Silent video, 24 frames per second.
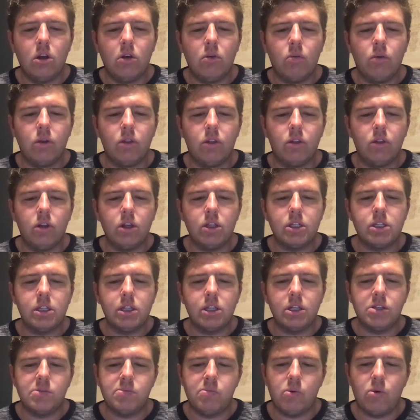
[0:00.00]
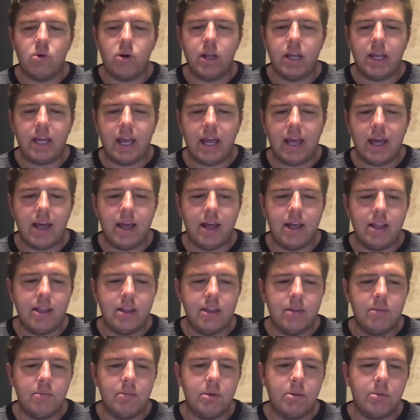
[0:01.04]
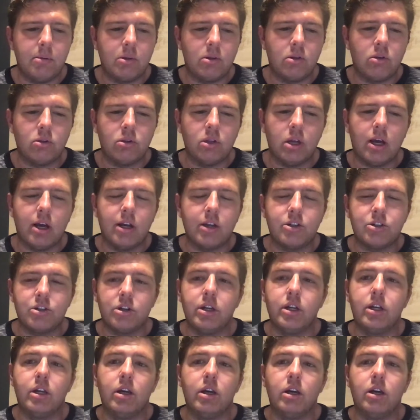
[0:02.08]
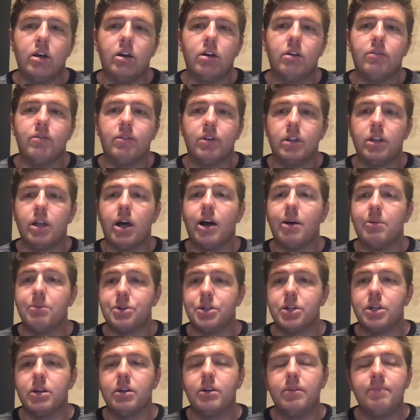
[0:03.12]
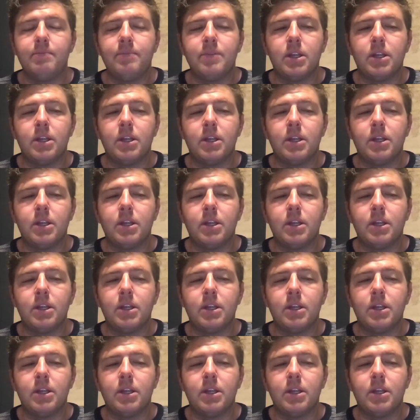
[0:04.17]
we looked this morning at the biblical doctrine of adoption.